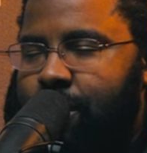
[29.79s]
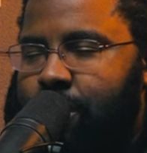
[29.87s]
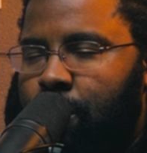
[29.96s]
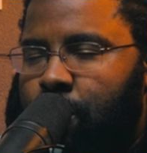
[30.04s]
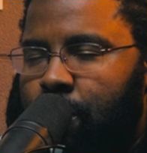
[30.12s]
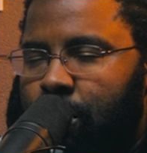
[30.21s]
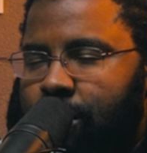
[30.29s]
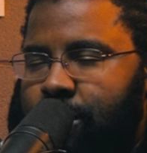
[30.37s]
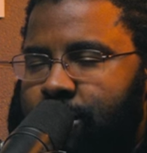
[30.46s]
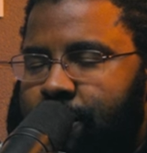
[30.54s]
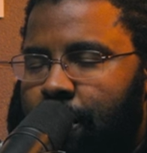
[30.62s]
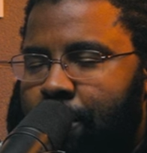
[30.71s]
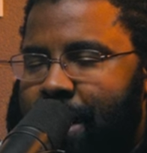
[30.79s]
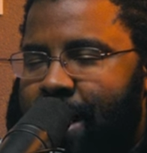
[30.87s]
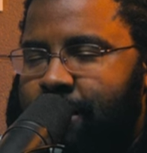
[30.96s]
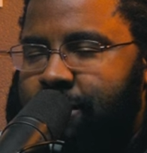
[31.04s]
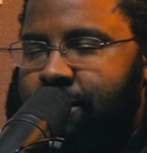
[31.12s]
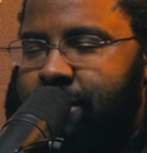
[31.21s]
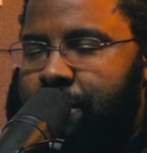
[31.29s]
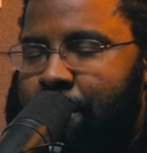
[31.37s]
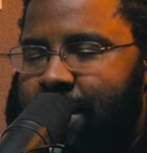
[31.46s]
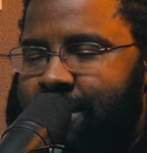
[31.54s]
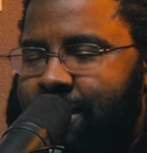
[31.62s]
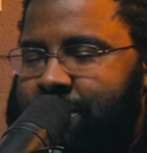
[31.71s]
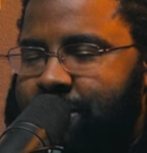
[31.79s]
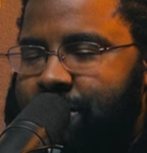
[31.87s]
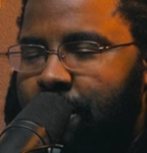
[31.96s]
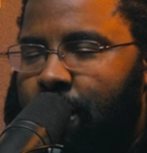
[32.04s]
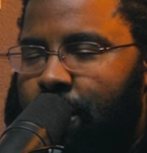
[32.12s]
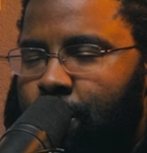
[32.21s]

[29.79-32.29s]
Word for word: the words of our mouths and the meditations of our